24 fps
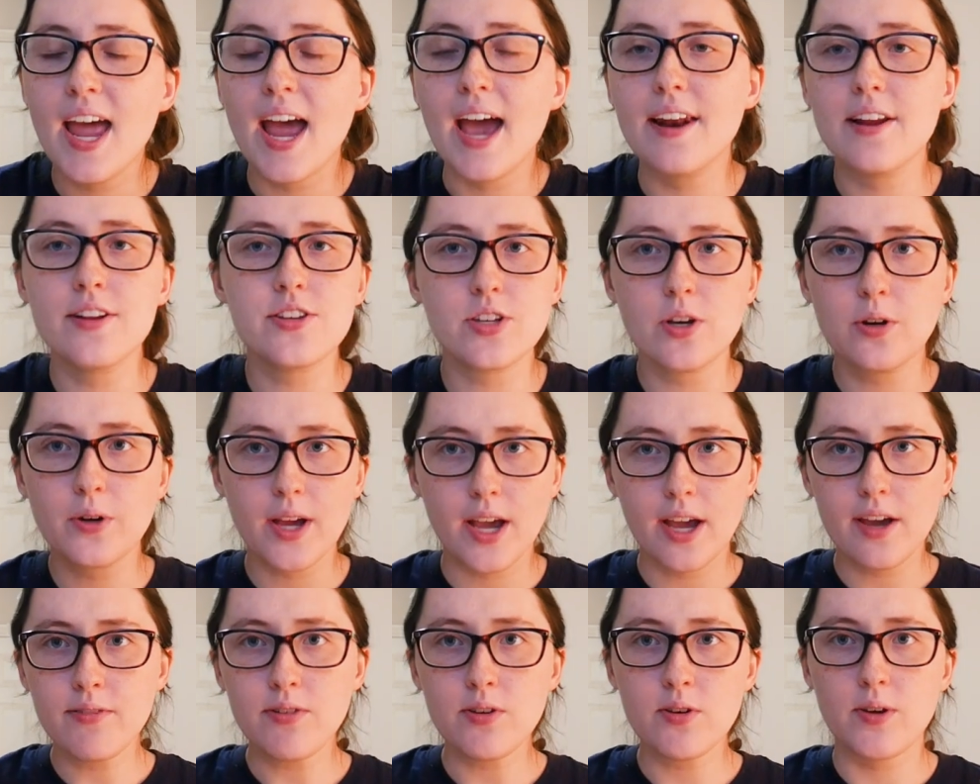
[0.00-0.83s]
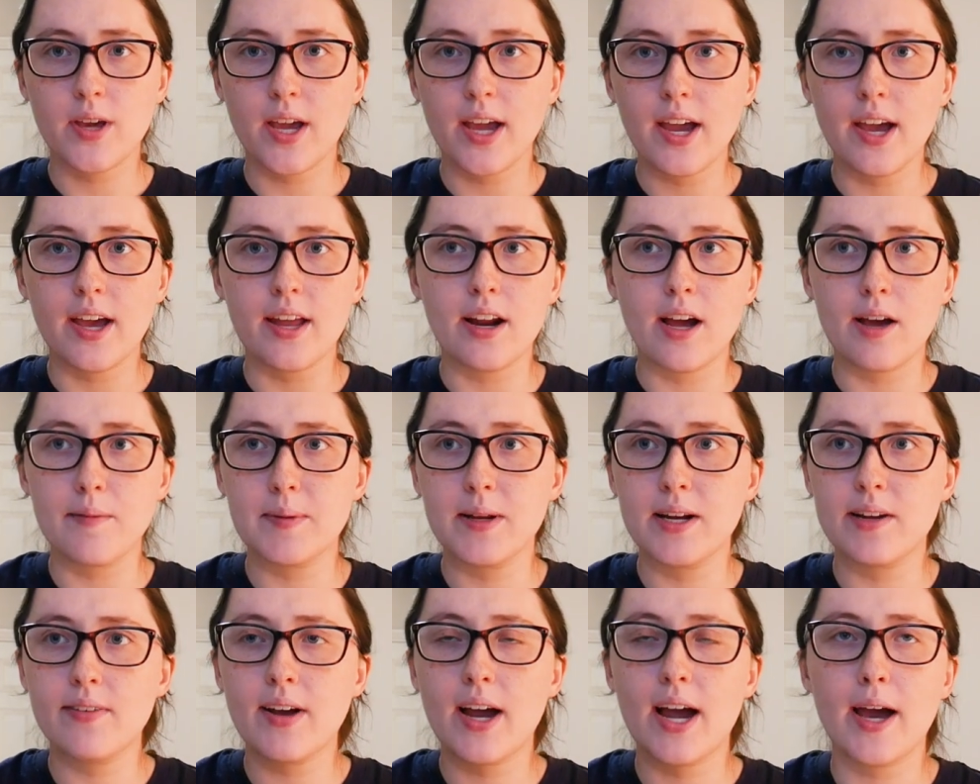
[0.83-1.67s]
And it's okay if you can't. I
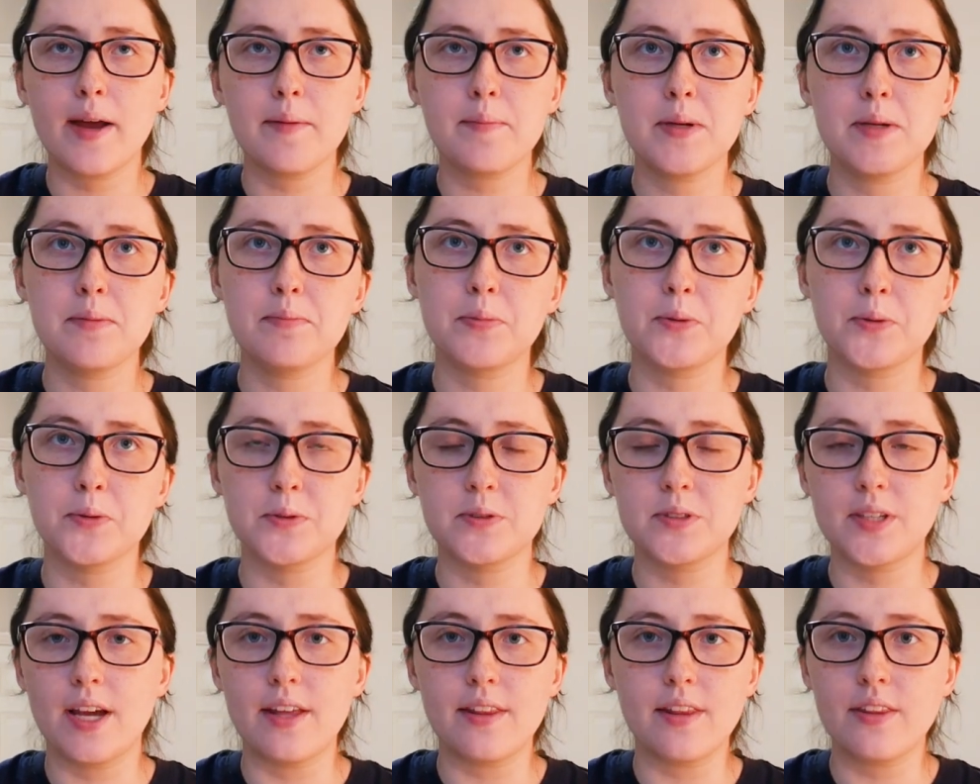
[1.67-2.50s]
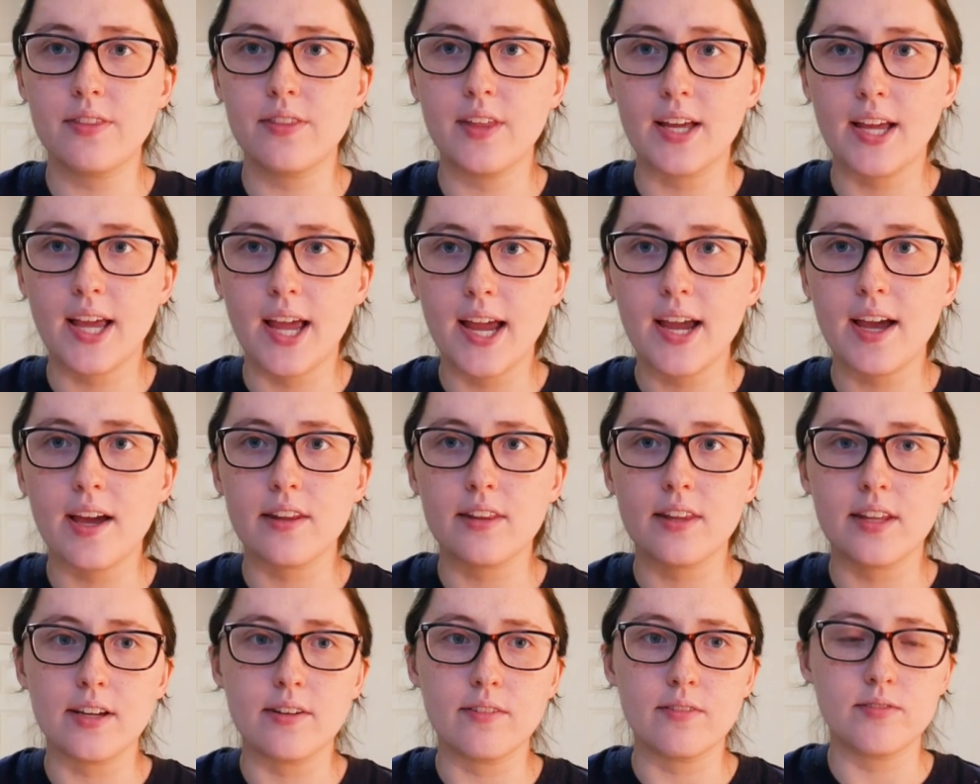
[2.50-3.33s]
mean, I've had people say that they
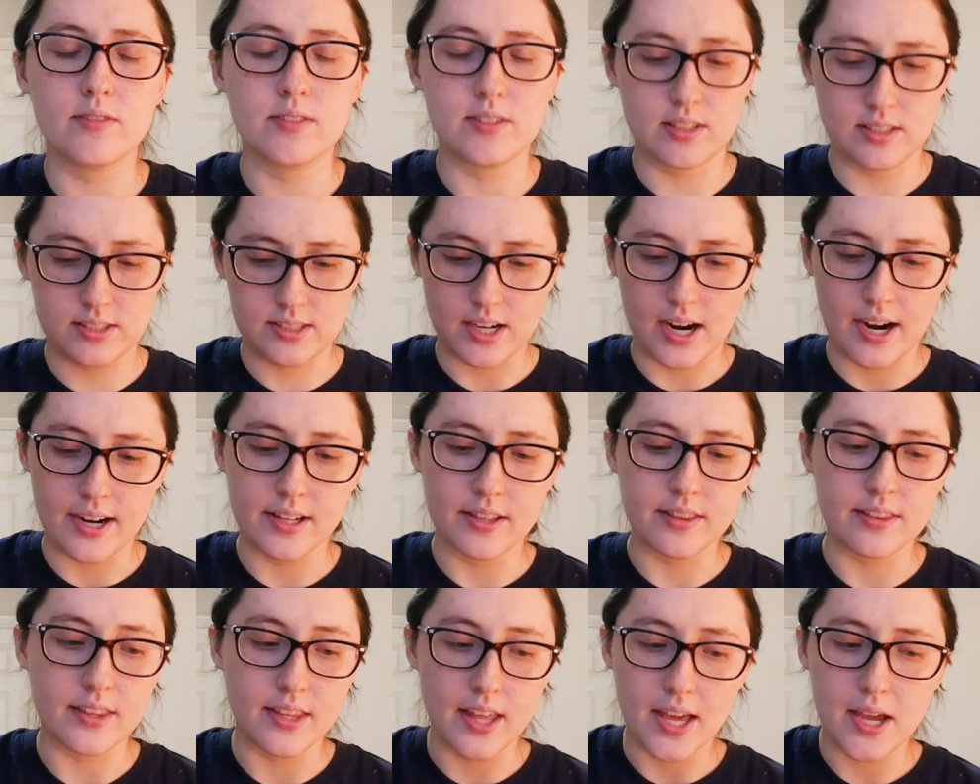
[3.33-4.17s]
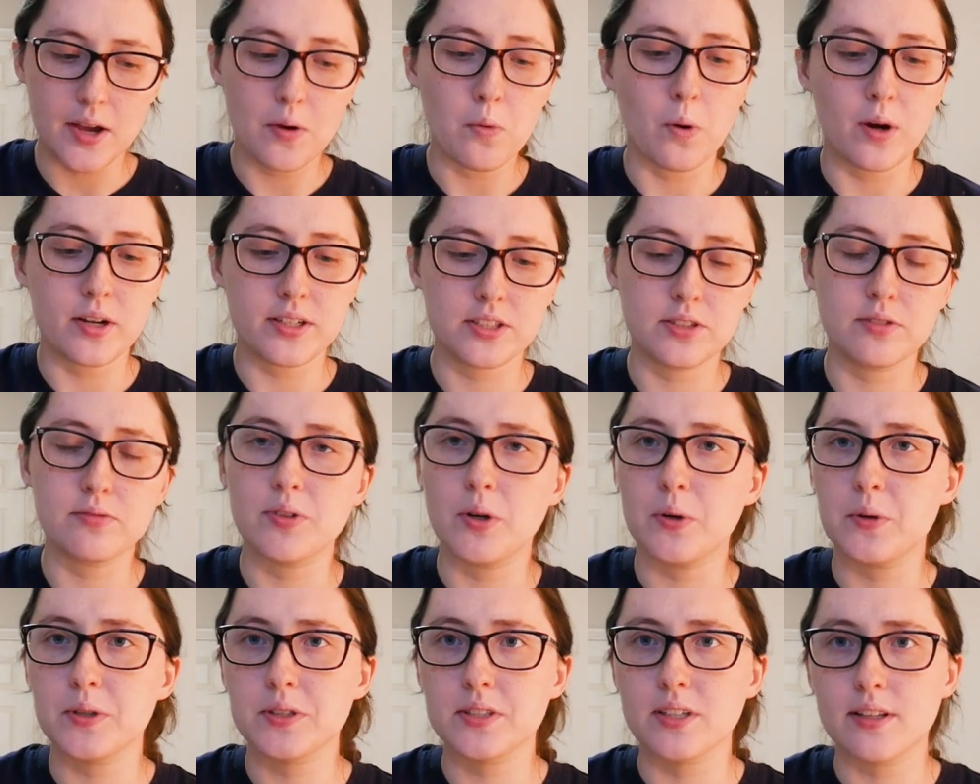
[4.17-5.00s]
can't. They've decided they want to
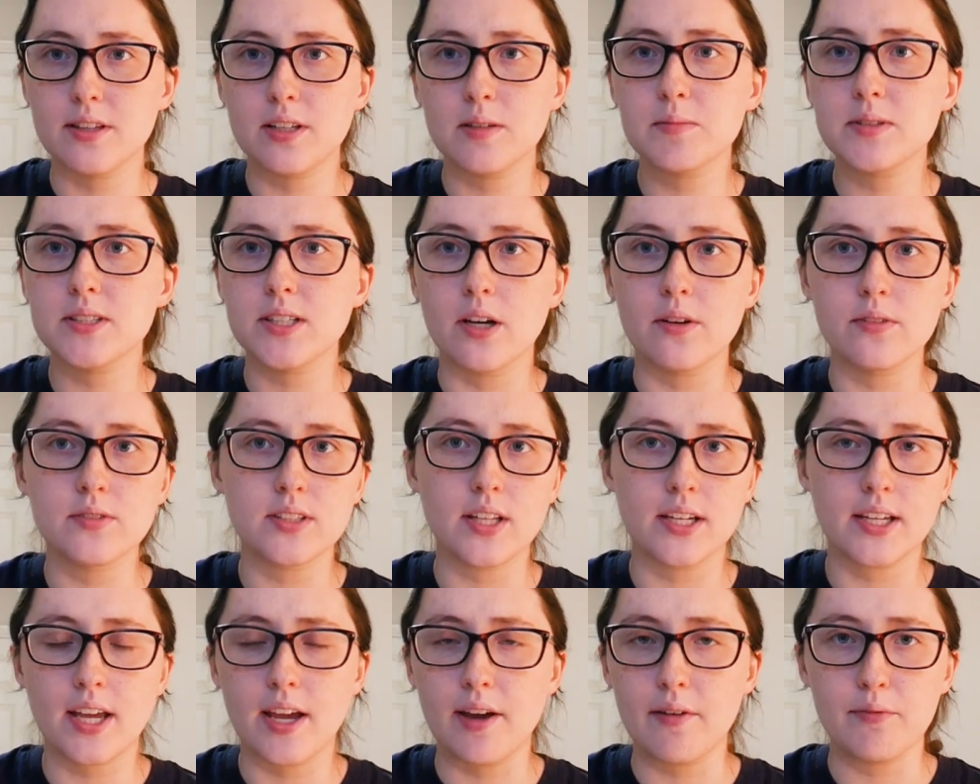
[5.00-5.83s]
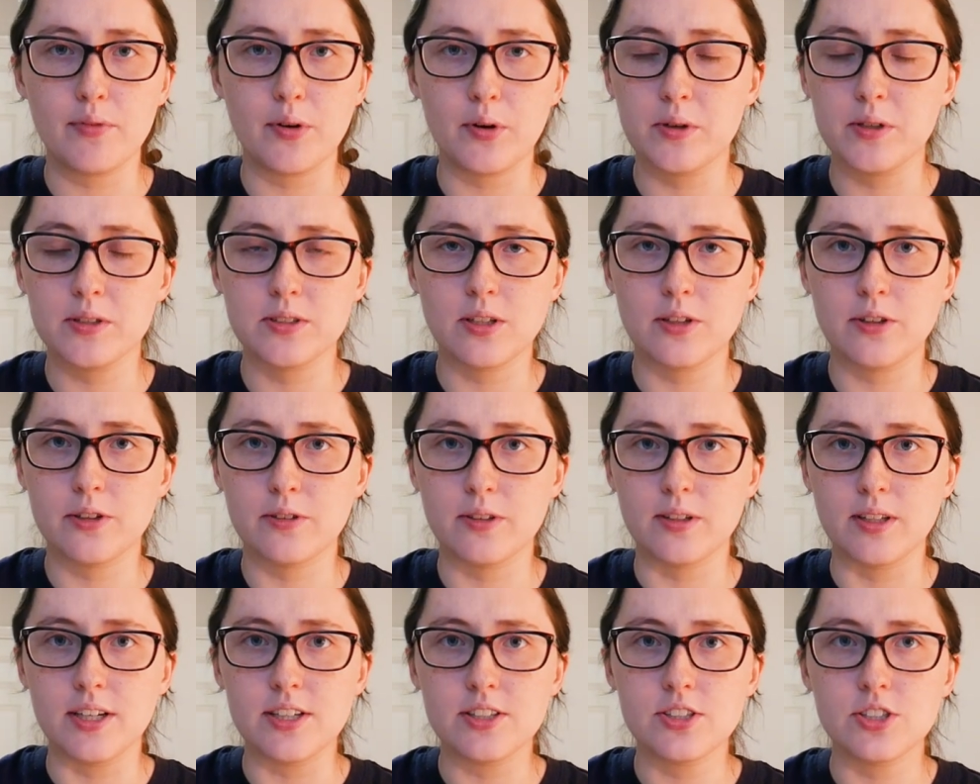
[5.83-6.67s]
focus on themselves, they can't focus on the
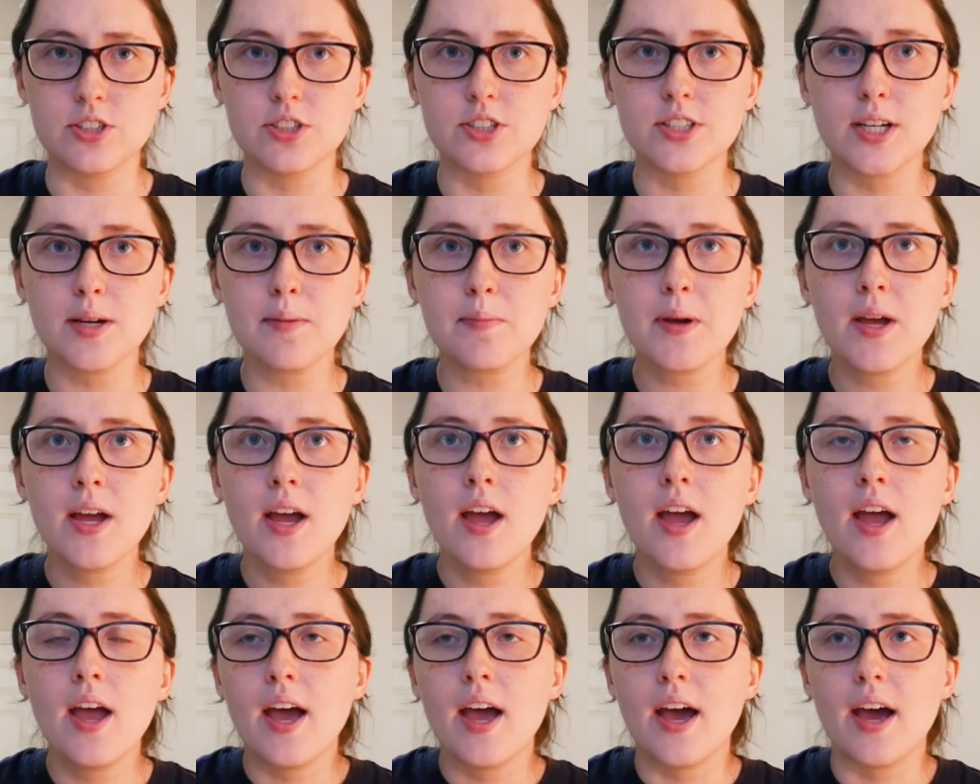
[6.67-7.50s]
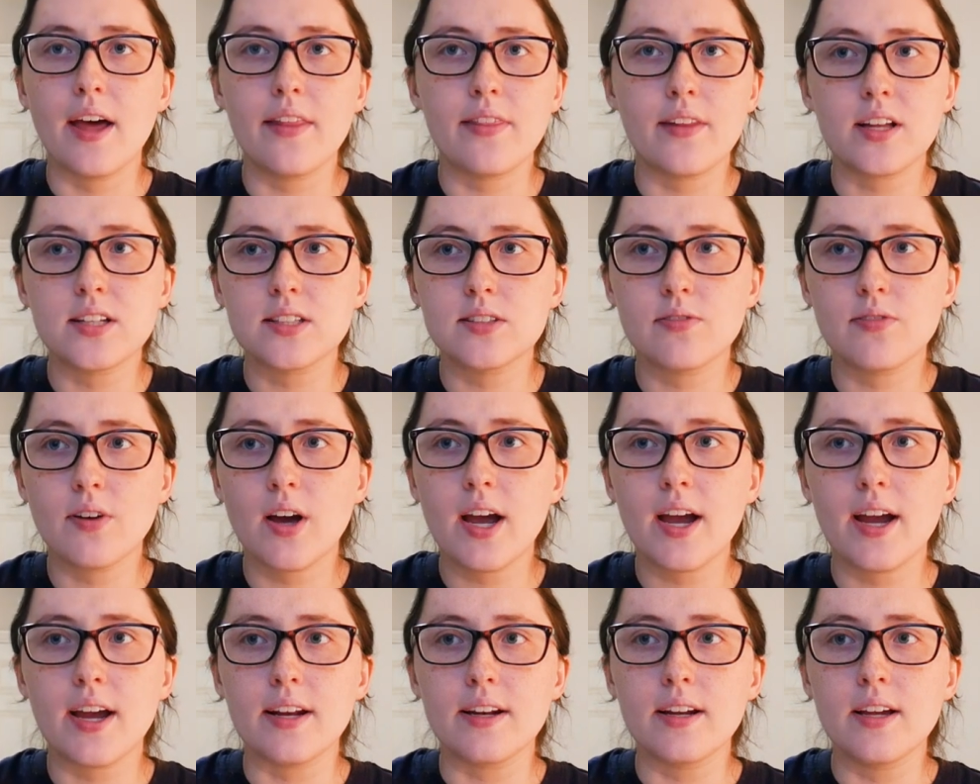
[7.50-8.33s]
relationship, and that's
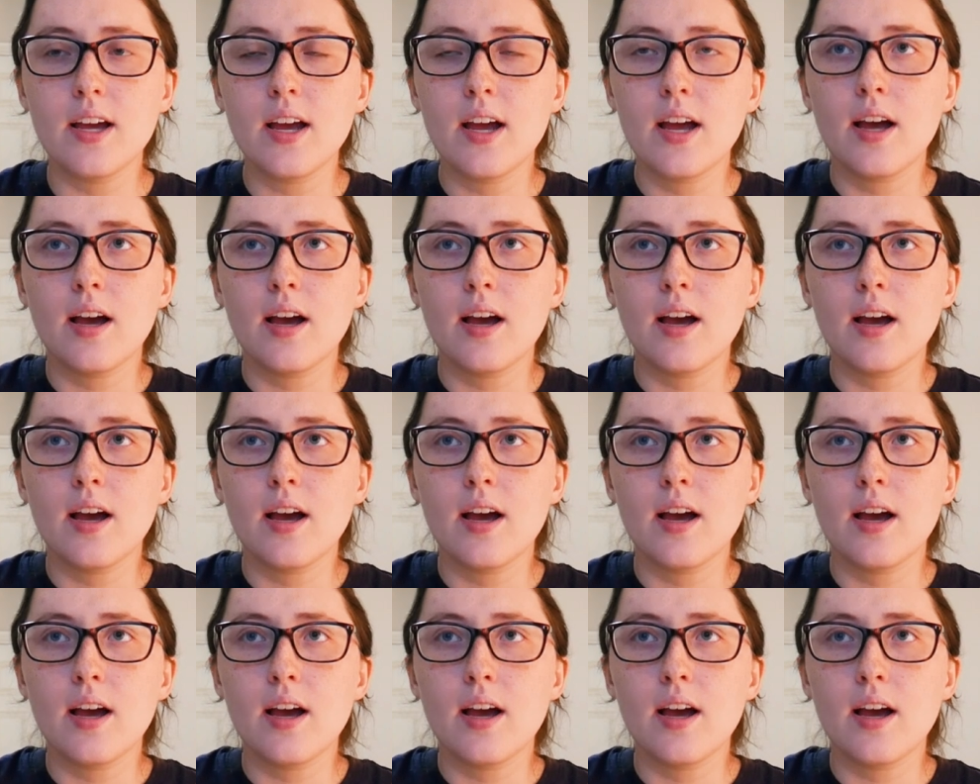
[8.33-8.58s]
fine.